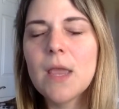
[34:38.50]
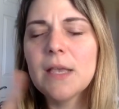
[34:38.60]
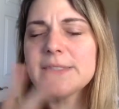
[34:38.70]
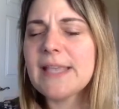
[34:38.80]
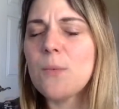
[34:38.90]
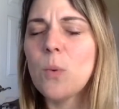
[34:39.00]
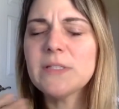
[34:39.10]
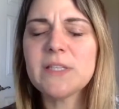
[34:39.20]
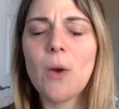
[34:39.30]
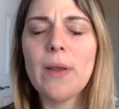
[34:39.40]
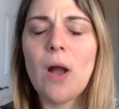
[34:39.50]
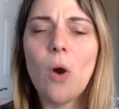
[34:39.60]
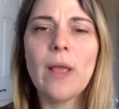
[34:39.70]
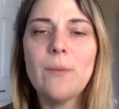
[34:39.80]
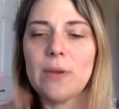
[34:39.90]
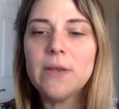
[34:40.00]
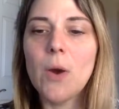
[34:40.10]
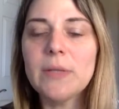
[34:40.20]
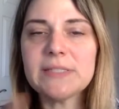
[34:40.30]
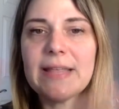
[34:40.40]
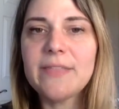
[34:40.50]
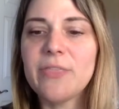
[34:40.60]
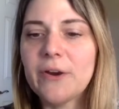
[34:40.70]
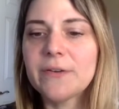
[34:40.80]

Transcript: Say, okay, we know that